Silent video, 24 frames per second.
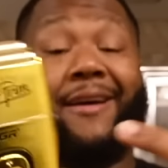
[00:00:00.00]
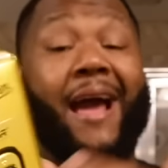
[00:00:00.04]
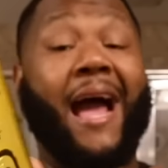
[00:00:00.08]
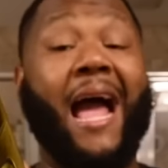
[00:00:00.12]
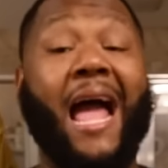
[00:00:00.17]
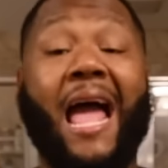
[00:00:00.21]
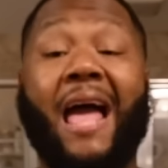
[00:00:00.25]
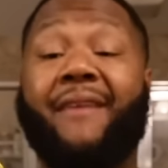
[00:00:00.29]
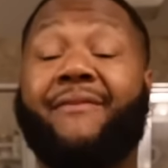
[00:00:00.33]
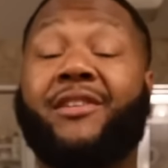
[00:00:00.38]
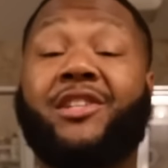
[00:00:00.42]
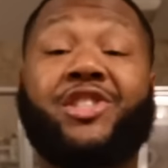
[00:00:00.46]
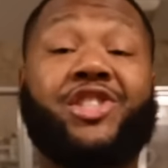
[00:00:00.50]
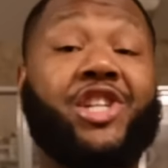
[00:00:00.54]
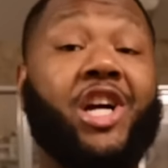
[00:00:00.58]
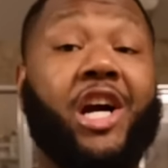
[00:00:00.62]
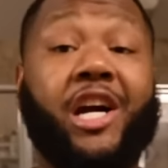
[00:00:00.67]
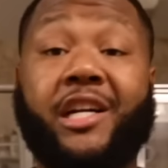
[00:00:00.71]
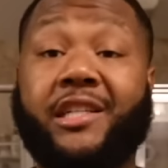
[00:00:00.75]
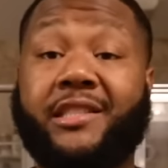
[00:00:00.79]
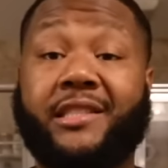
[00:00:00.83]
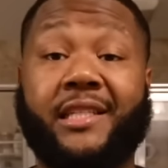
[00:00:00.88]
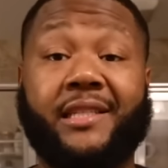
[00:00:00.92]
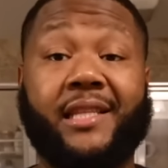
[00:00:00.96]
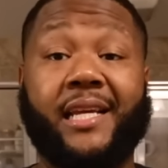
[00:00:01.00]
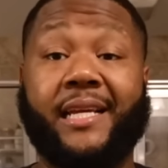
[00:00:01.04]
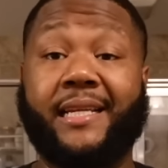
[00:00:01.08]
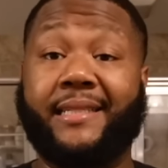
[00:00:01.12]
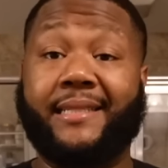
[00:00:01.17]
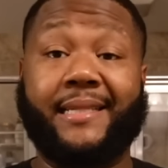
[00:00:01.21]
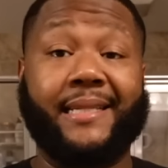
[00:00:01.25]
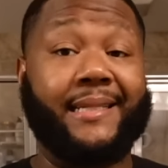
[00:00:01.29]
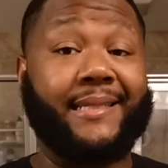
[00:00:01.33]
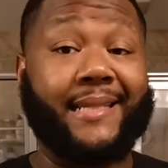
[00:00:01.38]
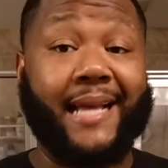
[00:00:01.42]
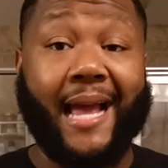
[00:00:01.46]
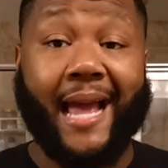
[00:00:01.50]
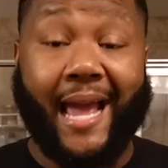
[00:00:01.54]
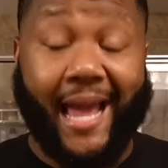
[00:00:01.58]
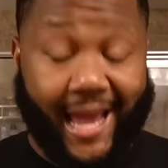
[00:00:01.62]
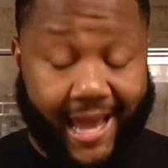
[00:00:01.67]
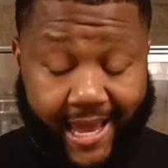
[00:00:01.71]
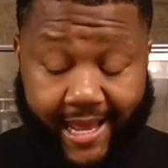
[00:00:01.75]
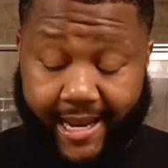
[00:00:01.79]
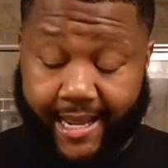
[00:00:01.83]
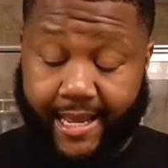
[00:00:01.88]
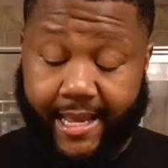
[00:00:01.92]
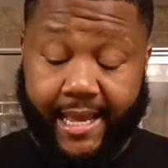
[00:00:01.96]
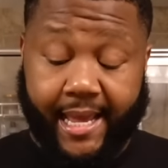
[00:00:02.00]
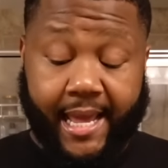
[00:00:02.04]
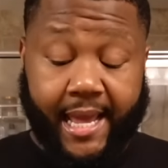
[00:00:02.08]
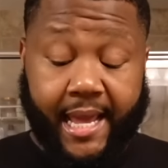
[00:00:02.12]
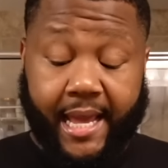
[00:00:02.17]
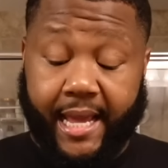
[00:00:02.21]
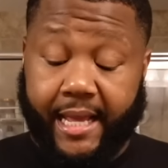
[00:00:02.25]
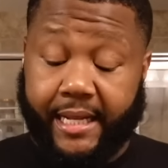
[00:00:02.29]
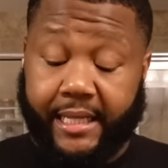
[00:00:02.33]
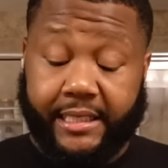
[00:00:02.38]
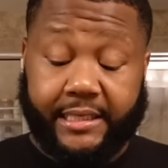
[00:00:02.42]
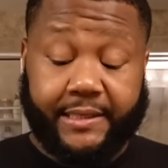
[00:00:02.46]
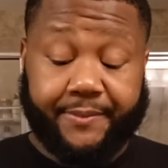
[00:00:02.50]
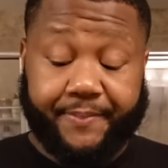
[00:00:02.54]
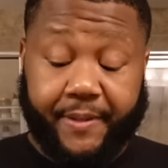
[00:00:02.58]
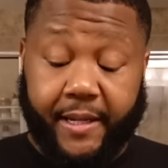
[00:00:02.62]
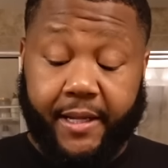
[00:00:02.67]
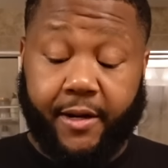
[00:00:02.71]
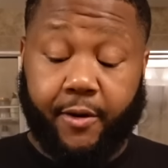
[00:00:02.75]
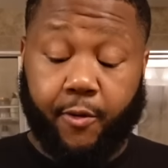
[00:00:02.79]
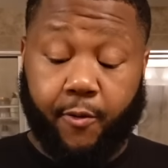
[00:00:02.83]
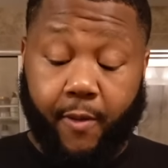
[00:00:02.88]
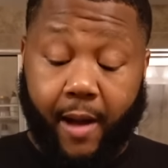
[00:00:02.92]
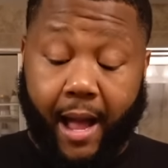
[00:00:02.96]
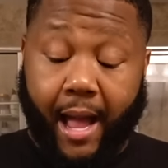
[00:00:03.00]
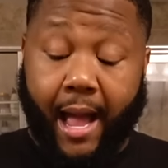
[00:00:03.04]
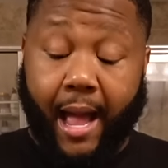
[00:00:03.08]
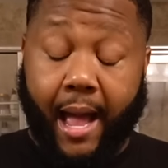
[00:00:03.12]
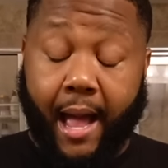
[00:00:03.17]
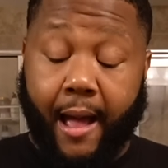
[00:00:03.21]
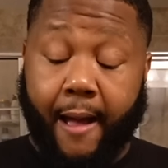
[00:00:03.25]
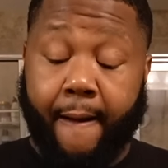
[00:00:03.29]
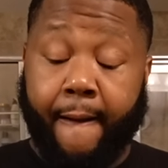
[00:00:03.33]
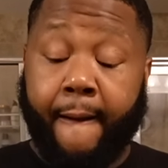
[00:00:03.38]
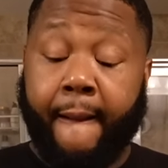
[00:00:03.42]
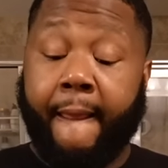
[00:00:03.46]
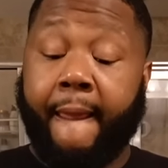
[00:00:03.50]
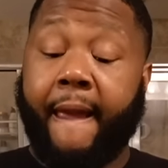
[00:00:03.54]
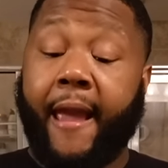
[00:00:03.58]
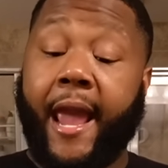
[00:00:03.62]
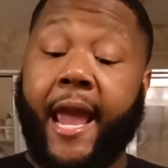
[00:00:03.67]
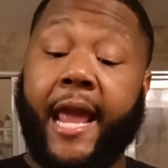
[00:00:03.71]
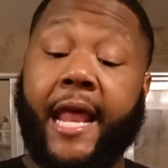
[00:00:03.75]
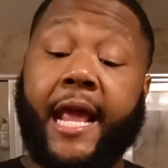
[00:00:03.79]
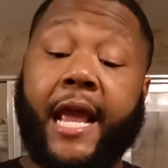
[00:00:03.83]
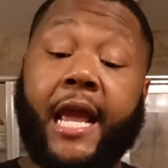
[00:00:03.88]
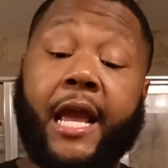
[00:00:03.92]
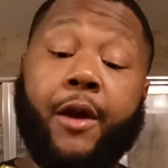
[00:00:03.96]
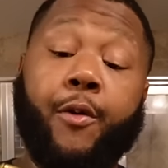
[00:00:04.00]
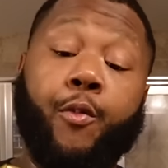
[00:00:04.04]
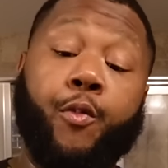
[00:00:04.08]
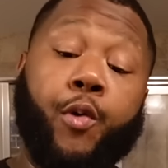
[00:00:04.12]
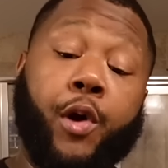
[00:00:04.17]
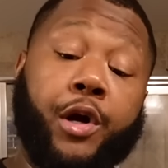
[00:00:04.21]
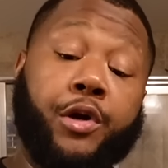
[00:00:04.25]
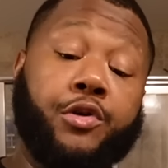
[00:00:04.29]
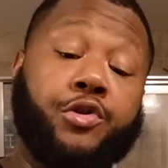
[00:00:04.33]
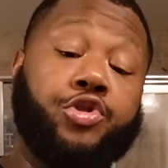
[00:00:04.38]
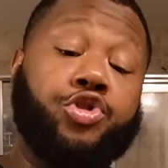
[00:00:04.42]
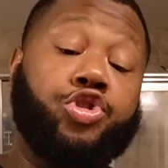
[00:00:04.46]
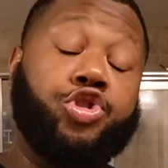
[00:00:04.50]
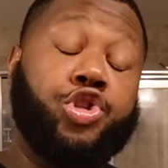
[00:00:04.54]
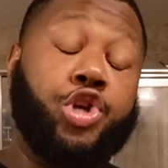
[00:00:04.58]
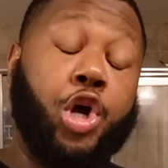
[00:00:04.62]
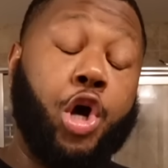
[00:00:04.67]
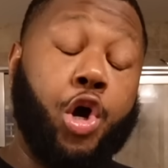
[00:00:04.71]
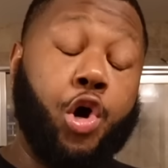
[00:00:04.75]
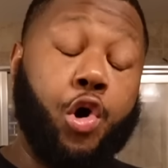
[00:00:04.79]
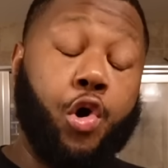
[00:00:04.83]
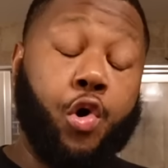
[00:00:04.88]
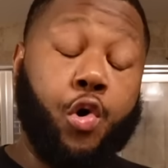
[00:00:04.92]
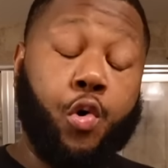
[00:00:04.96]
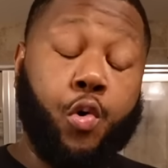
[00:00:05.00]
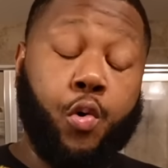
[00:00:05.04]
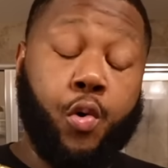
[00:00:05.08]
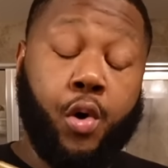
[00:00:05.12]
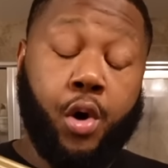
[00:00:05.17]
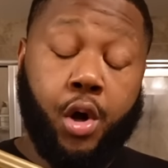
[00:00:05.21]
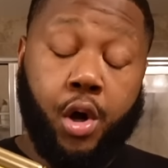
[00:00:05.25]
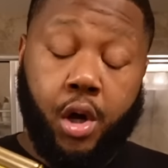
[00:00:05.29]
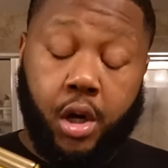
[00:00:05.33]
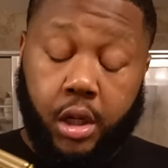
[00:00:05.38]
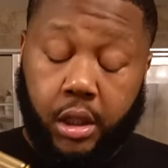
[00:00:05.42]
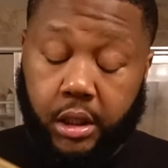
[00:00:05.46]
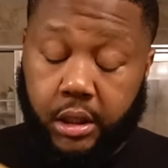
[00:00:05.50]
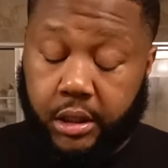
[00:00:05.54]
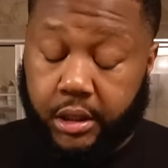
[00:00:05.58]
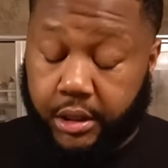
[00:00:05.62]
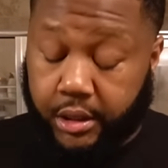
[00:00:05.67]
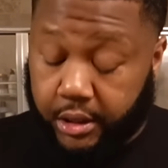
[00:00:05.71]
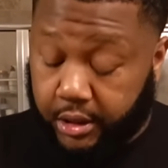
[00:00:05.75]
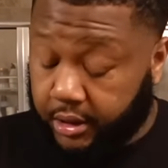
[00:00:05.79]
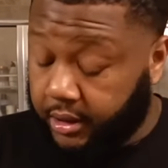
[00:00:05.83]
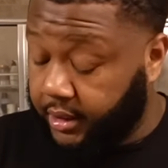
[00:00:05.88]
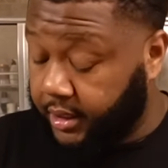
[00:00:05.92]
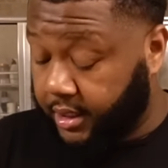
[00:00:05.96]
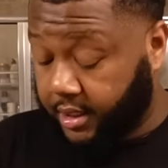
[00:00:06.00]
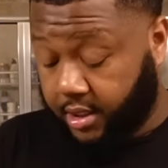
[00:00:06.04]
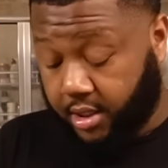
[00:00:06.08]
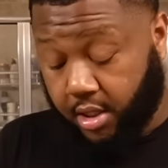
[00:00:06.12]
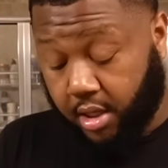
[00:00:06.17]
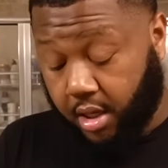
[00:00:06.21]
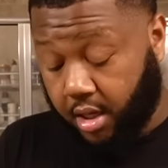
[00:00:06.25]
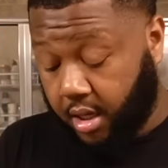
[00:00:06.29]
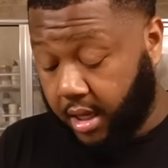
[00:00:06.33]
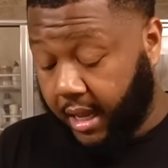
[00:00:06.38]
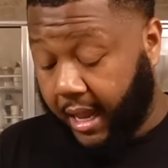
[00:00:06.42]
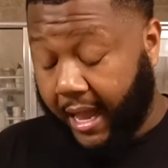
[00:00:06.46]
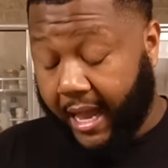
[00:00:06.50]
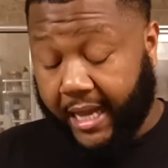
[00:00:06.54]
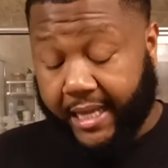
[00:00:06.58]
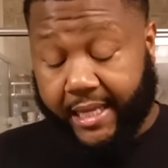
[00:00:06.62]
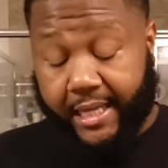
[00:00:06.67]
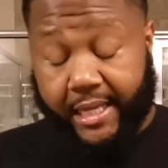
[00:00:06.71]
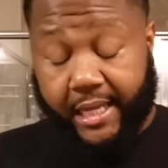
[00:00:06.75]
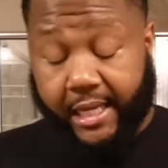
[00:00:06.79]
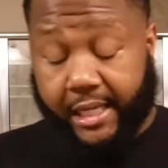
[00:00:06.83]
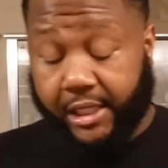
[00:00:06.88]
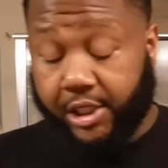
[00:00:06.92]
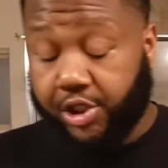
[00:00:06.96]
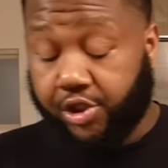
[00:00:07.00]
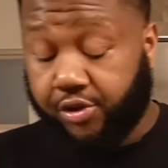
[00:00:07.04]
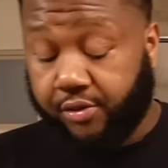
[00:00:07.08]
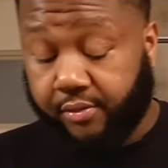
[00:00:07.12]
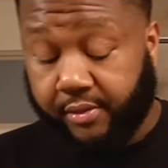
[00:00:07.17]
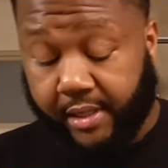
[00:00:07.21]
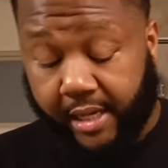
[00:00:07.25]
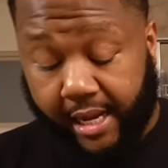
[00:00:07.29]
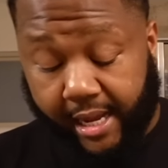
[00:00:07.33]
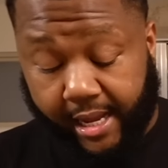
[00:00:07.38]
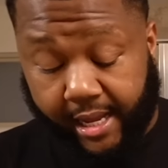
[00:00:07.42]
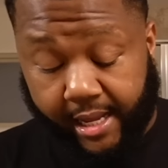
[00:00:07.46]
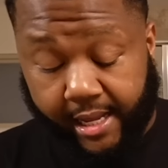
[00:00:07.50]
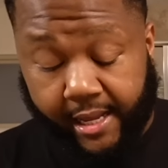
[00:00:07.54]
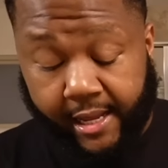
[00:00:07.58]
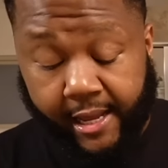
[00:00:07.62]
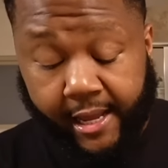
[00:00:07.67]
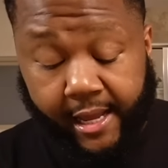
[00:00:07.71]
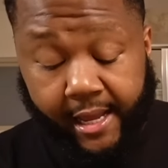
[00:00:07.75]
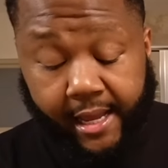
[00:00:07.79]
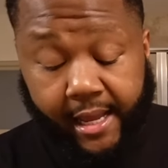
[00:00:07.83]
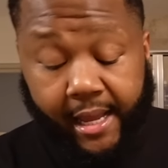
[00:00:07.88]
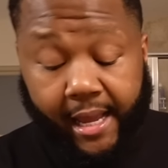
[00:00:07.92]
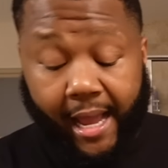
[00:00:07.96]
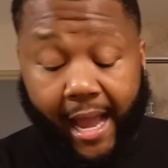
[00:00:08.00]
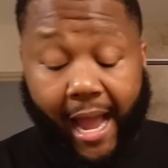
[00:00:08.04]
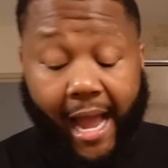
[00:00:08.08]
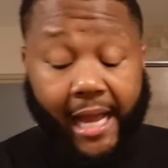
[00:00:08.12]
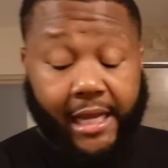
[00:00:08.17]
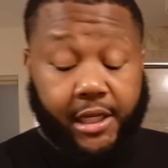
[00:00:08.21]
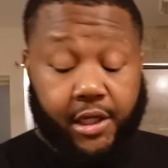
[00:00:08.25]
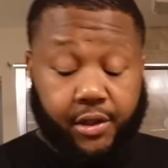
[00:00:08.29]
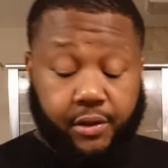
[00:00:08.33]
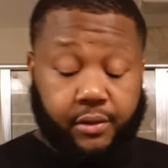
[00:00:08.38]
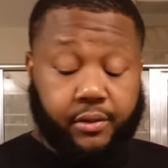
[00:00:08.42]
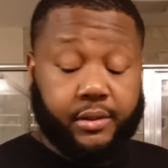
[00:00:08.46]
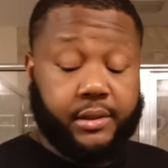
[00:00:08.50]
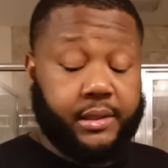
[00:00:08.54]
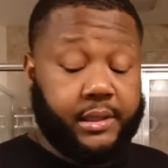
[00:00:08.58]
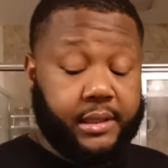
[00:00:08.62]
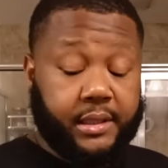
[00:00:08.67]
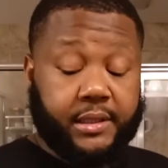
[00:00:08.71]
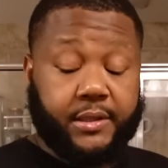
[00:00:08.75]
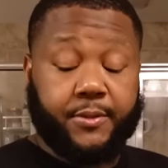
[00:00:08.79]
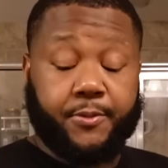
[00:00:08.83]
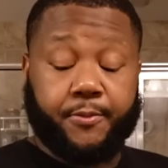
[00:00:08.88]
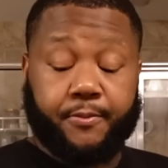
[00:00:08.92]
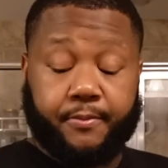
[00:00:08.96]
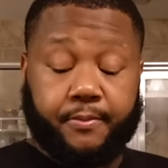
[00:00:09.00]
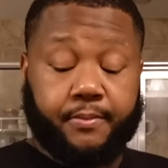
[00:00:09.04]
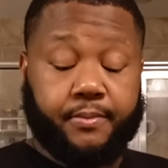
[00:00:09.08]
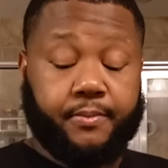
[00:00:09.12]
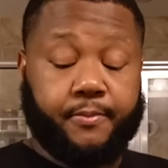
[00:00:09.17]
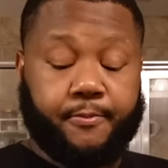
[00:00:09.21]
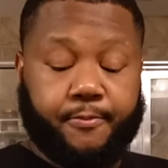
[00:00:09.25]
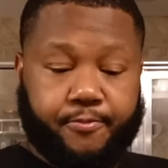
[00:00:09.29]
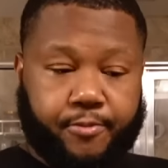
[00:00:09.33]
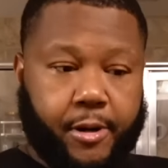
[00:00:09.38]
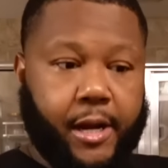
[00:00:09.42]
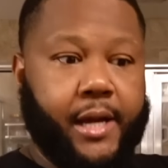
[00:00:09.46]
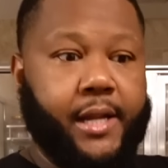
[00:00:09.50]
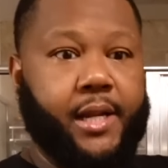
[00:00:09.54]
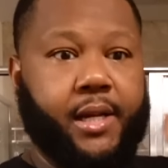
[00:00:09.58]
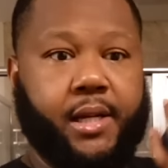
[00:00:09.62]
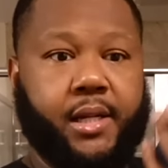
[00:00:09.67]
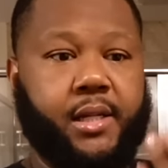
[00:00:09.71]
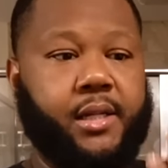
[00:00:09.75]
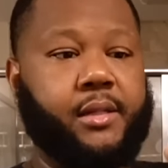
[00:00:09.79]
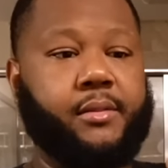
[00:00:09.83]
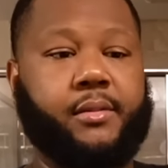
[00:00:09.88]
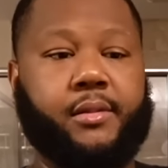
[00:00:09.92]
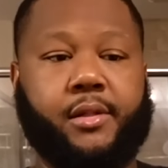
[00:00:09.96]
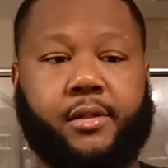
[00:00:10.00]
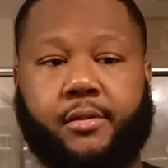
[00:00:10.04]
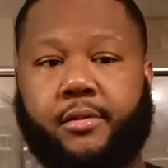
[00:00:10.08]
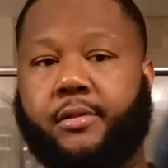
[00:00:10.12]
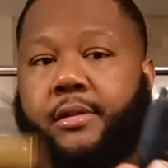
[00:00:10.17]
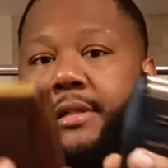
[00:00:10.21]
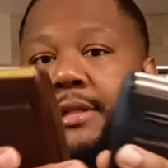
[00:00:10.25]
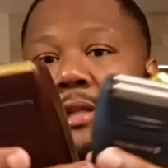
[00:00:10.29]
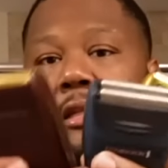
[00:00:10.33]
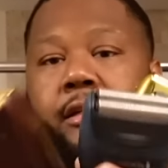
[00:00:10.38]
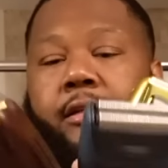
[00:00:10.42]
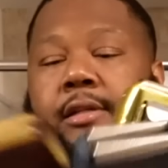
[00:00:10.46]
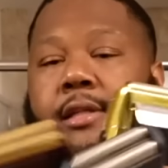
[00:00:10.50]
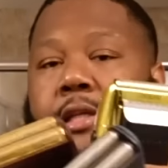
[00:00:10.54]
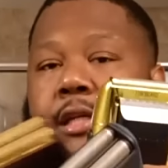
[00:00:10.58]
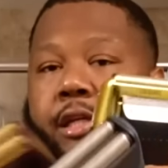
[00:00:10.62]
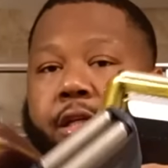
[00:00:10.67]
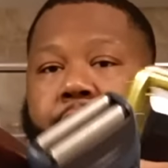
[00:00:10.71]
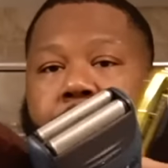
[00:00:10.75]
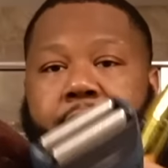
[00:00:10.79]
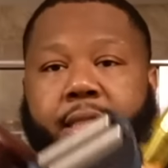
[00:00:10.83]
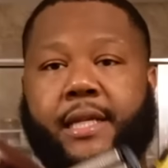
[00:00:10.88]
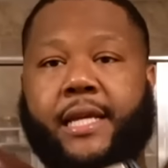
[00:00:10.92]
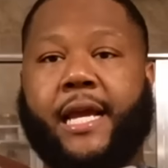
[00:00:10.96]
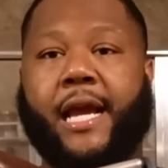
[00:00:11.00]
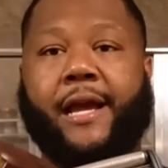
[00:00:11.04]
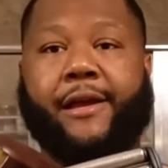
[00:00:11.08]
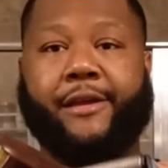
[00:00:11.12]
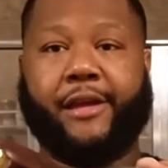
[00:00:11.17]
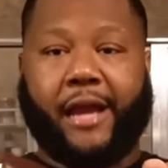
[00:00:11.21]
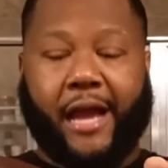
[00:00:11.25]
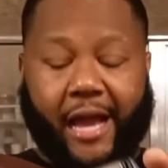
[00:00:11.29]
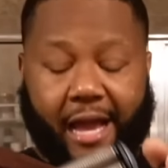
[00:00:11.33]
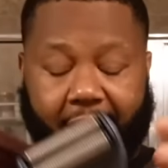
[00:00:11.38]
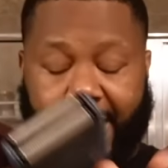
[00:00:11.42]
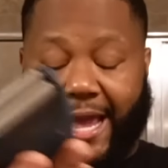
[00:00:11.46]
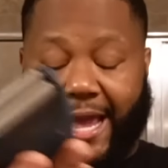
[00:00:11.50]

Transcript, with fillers: I haven't charged the thing since I had it, and it's been a while, and it works so good, y'all. I kid you not. I use this product, you know, clearly you see I